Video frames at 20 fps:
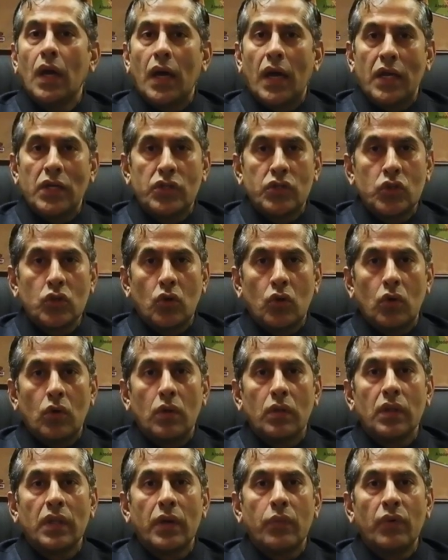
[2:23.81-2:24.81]
and
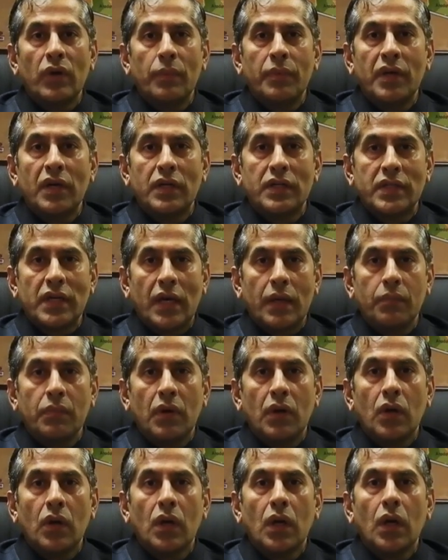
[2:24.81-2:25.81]
sure, there will be a time
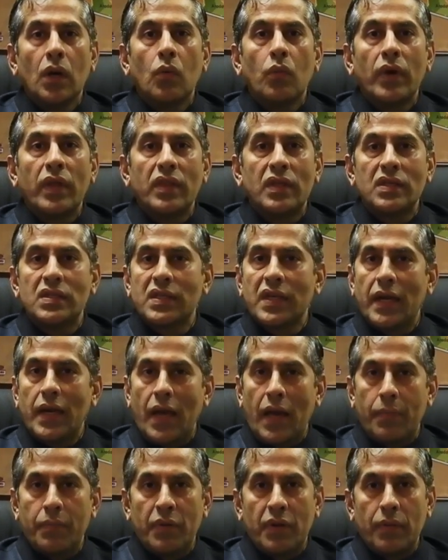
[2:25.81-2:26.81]
when this can
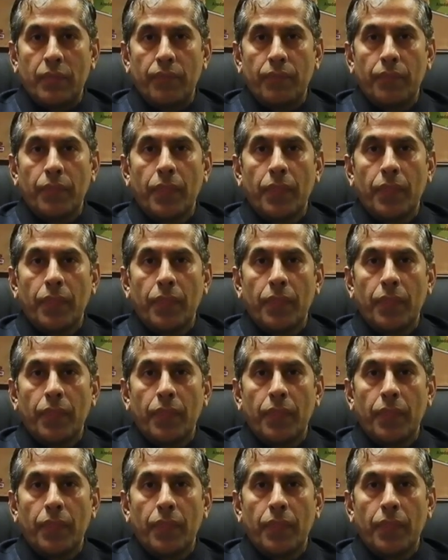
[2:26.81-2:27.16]
happen.